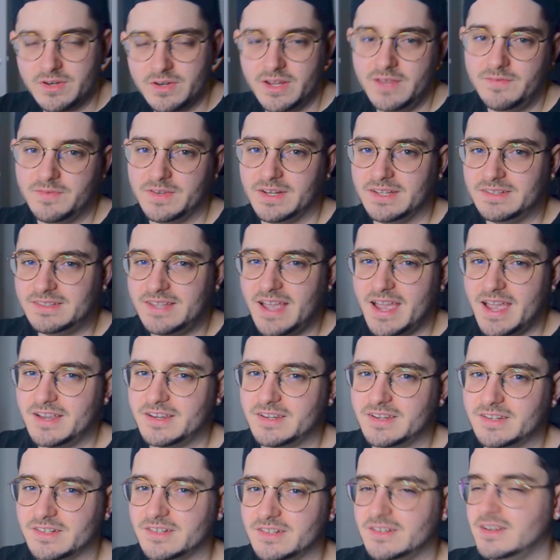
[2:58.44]
if an
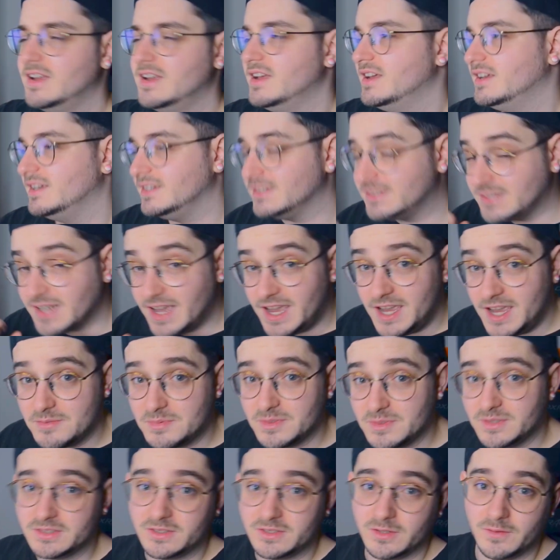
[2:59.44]
attacker is
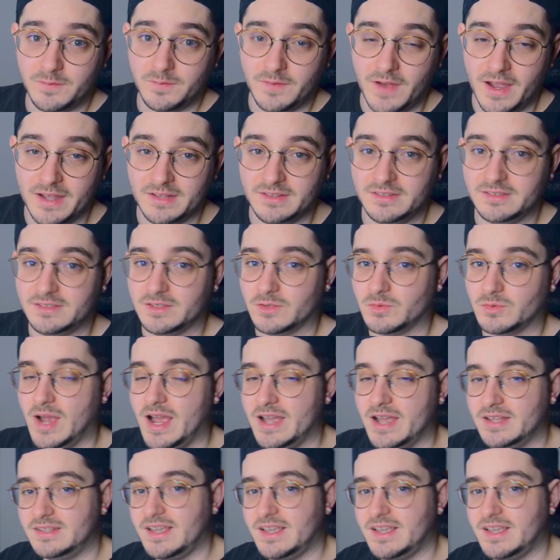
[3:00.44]
able to find the right